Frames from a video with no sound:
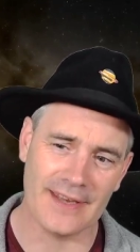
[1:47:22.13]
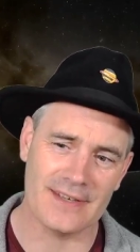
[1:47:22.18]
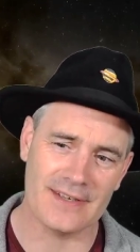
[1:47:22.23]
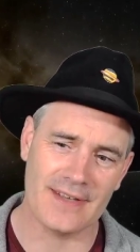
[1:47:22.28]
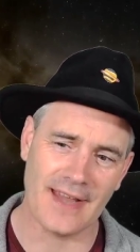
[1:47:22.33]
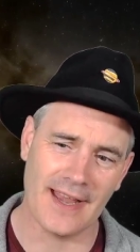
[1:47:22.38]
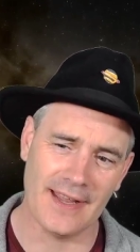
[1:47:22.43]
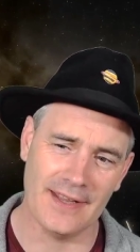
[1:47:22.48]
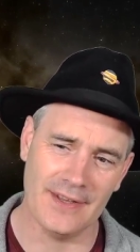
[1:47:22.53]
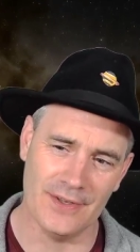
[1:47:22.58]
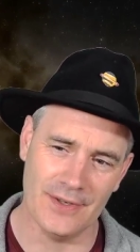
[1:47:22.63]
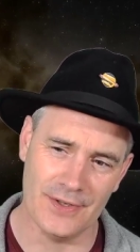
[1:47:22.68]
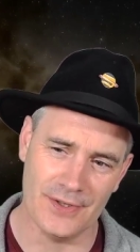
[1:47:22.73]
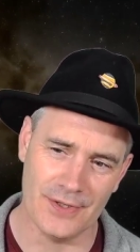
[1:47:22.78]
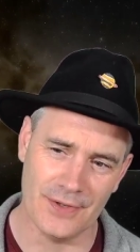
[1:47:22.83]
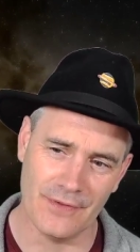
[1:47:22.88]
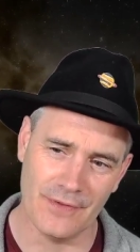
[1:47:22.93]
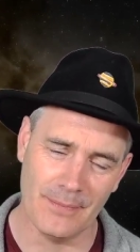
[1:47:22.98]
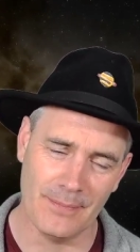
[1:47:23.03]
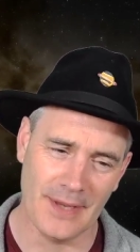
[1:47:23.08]

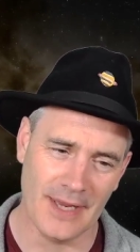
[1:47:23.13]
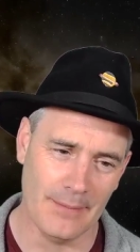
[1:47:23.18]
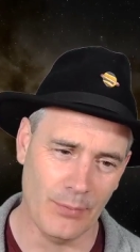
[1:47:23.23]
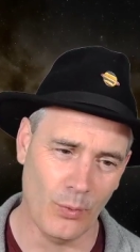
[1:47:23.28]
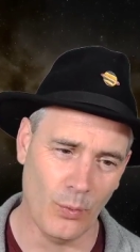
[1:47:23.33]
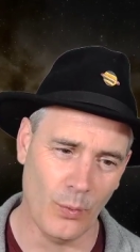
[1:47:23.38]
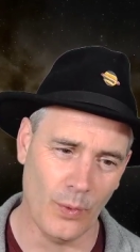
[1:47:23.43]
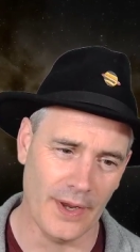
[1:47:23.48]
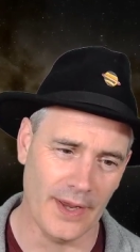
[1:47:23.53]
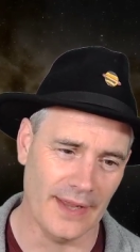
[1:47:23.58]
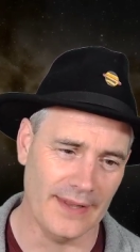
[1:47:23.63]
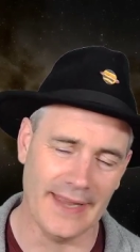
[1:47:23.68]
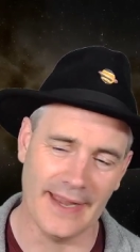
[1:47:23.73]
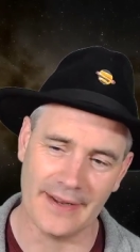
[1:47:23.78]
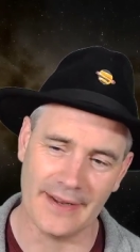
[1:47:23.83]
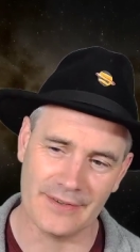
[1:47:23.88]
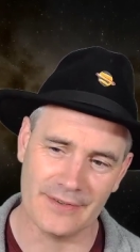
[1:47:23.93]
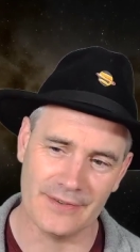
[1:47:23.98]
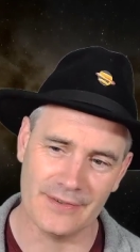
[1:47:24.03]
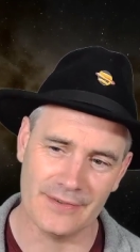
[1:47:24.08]
standards of the people we
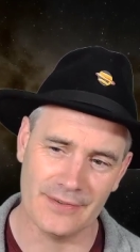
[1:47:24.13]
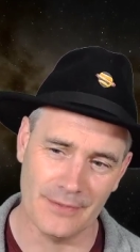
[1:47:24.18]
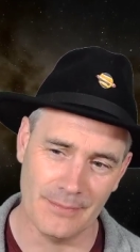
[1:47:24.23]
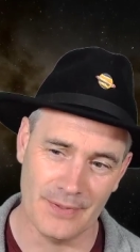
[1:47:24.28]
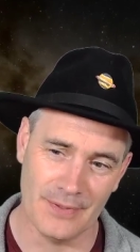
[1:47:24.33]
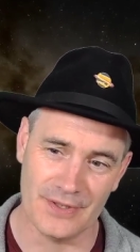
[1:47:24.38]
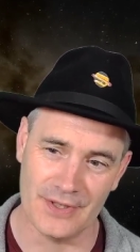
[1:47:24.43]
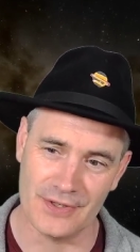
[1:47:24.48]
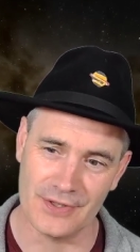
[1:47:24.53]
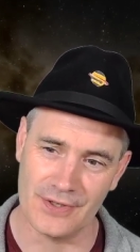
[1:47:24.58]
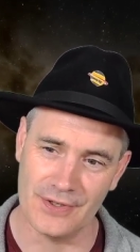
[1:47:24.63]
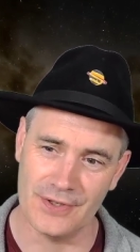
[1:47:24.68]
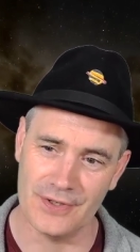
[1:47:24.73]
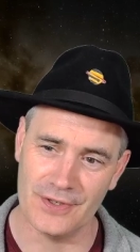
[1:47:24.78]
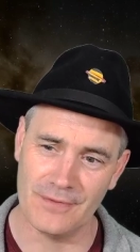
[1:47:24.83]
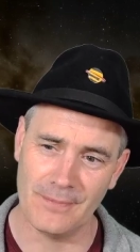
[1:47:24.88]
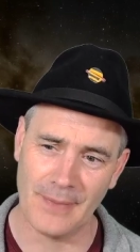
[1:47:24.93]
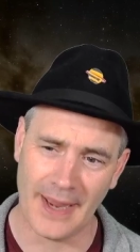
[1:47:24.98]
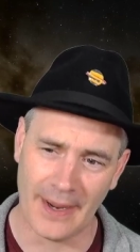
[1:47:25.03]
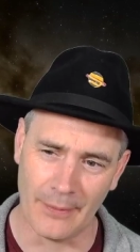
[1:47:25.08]
elect to
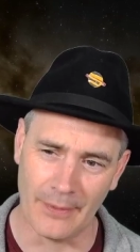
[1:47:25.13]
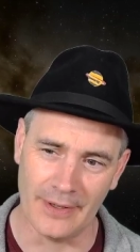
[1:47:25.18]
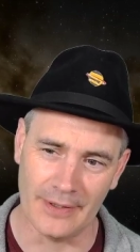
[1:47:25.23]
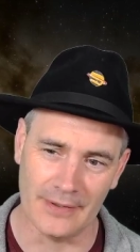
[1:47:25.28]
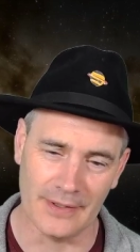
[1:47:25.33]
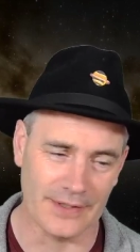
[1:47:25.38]
positions of power.